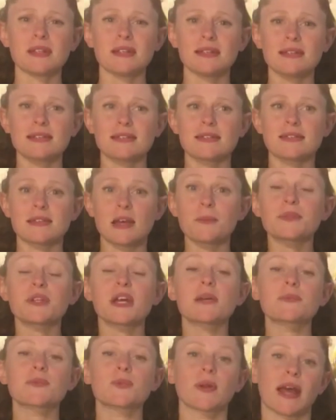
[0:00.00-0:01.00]

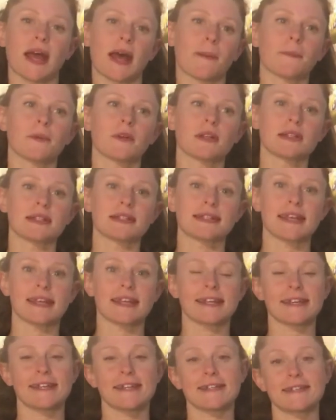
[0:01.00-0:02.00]
Sometimes what happens
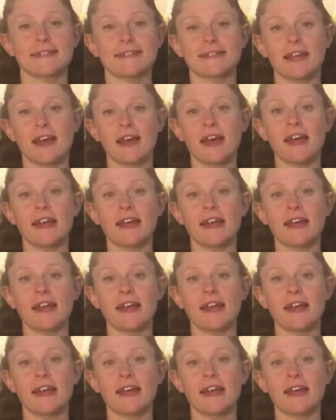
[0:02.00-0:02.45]
is